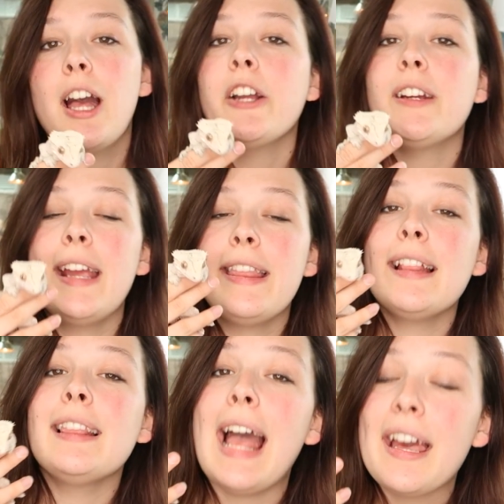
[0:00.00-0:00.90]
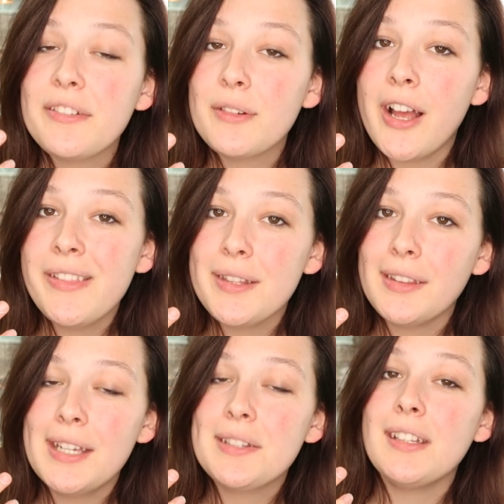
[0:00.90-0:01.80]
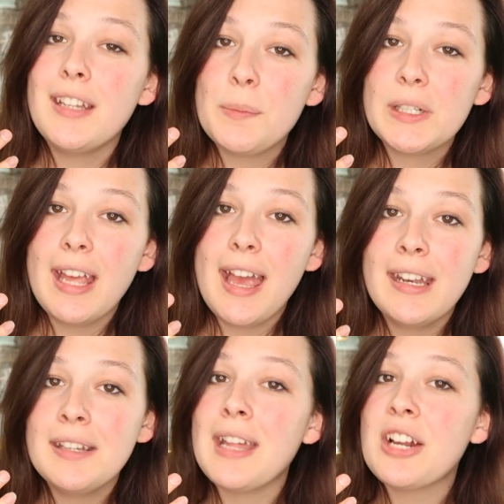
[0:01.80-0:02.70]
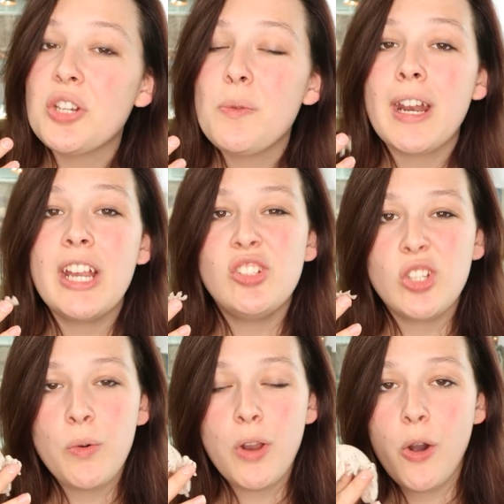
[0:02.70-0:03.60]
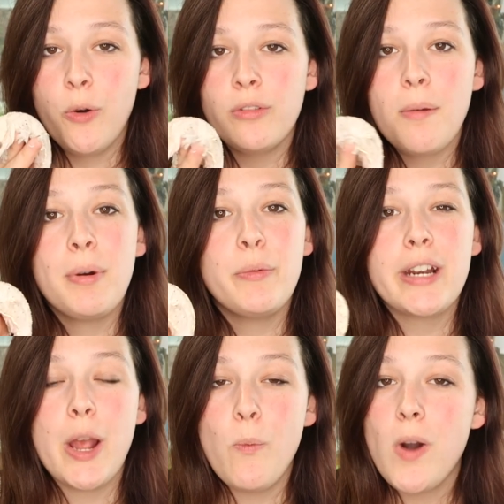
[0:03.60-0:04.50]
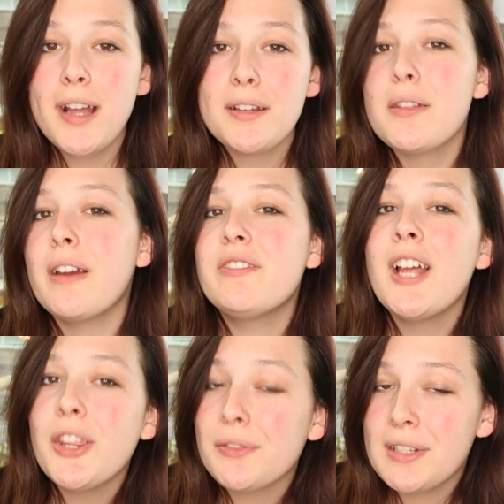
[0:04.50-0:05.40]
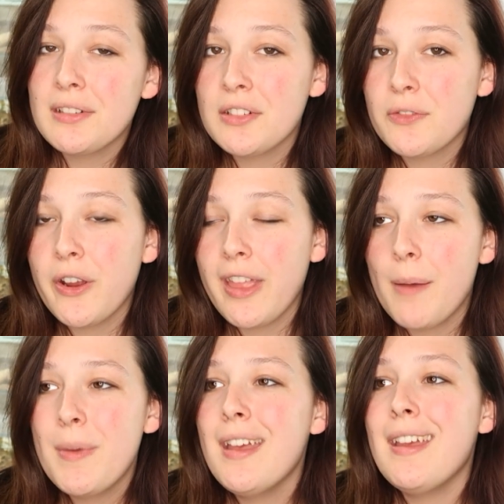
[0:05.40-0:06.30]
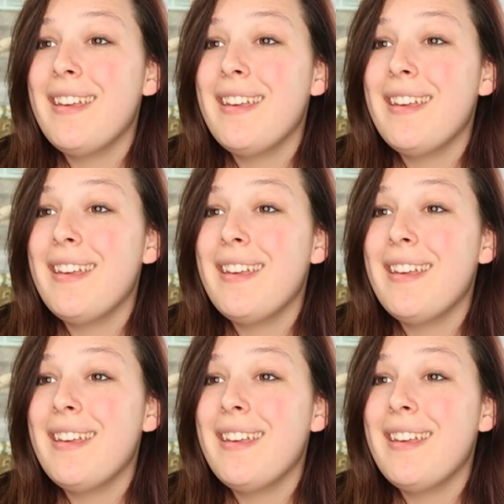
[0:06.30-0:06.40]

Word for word: All right, and the last one on this list, number 10, it's actually one I don't own, but one I want, so I've done the research for them,